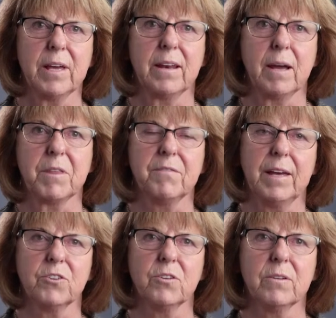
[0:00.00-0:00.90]
and I'm the
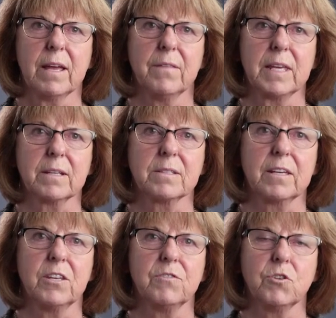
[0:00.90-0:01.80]
founder and the
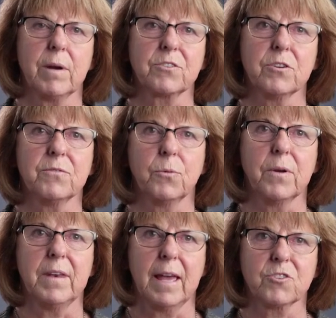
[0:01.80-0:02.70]
executive director for
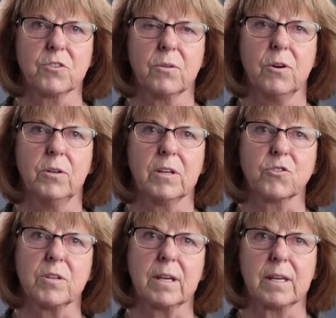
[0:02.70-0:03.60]
the National
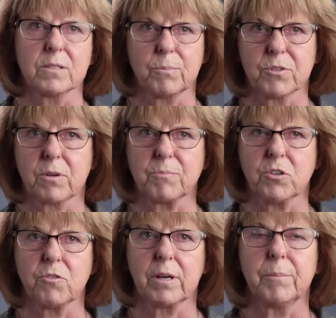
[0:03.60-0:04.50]
Coalition Against
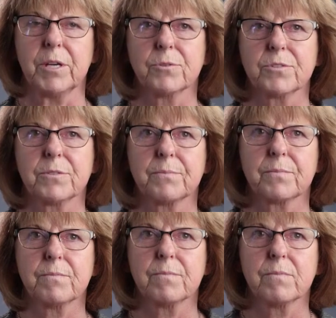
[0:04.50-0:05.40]
Prescription Drug Abuse.
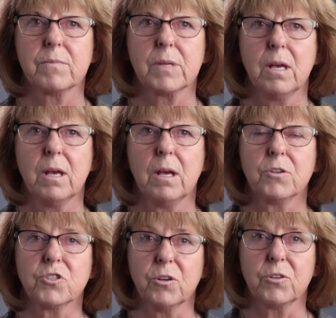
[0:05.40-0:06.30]

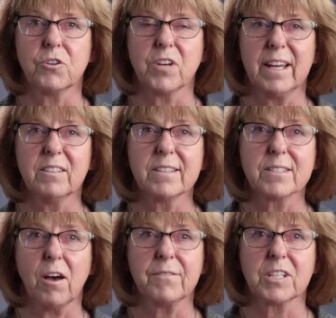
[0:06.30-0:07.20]
So your child is
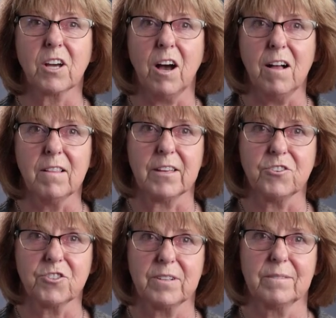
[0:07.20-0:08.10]
off to
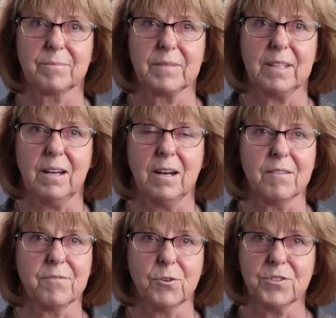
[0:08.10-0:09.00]
college.
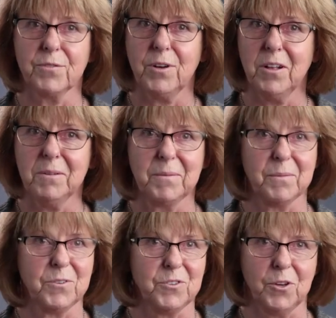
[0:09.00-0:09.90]
First of all,
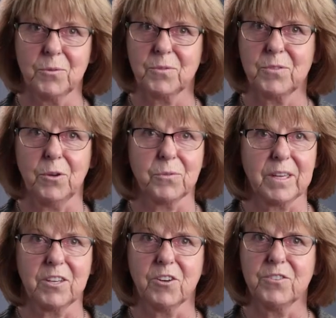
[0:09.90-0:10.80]
don't
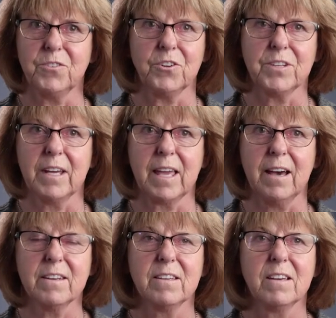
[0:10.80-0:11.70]
think you're done
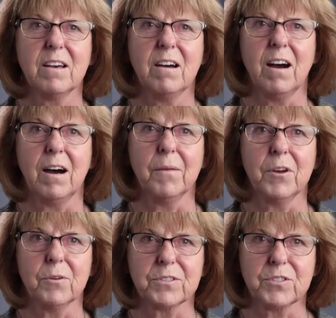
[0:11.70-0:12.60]
yet.
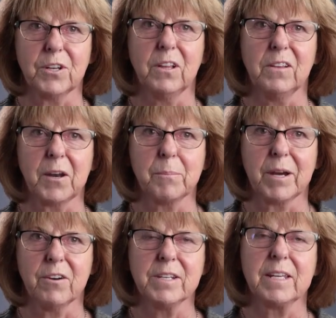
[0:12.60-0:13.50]
There is still a lot of
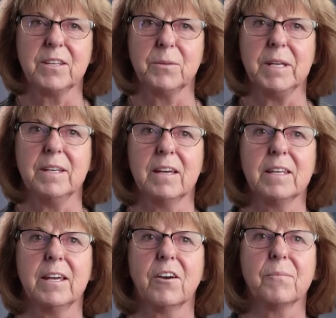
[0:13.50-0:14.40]
parenting to be done
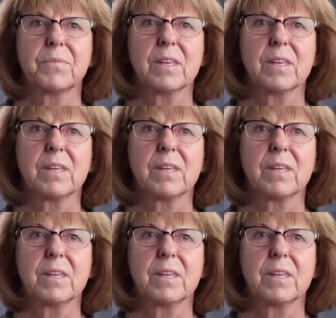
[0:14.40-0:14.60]
here.